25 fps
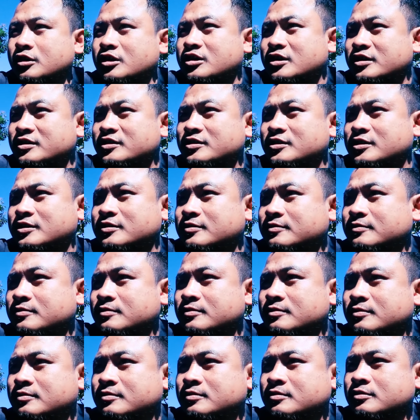Can you?
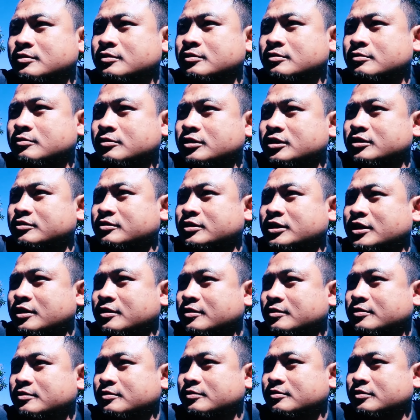Why not?
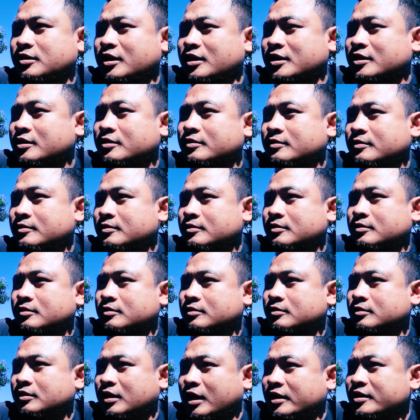Sit down.
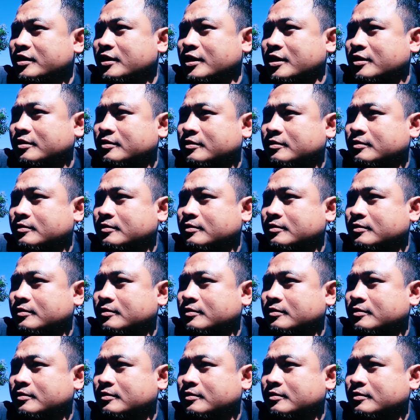Can you?